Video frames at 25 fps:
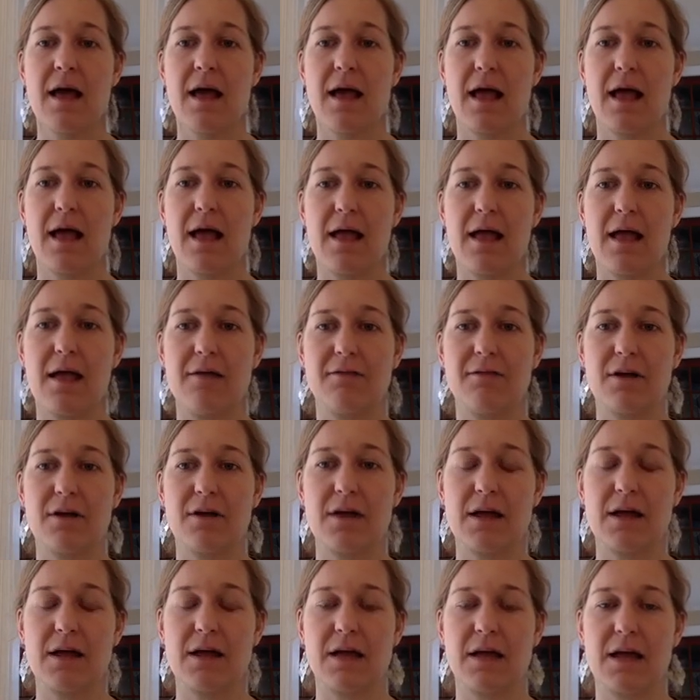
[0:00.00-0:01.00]
very
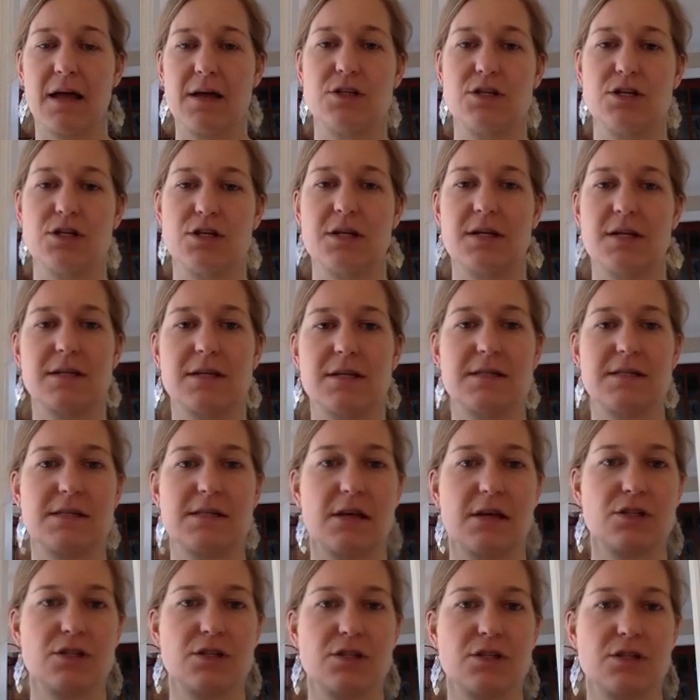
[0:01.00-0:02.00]
engaging
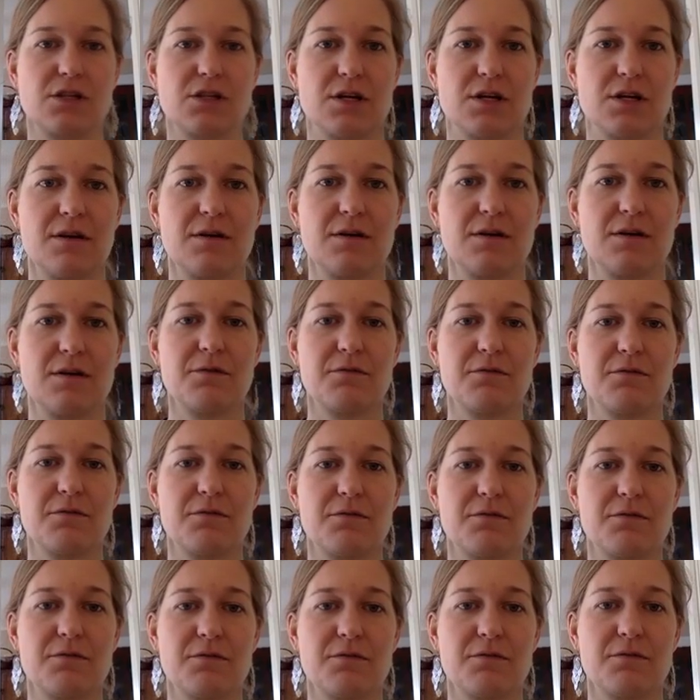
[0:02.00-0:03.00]
session for
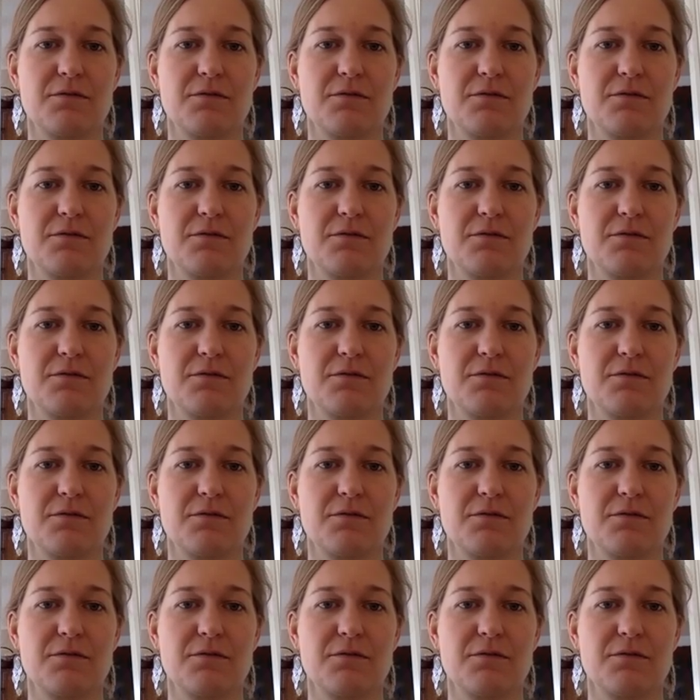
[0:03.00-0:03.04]
you.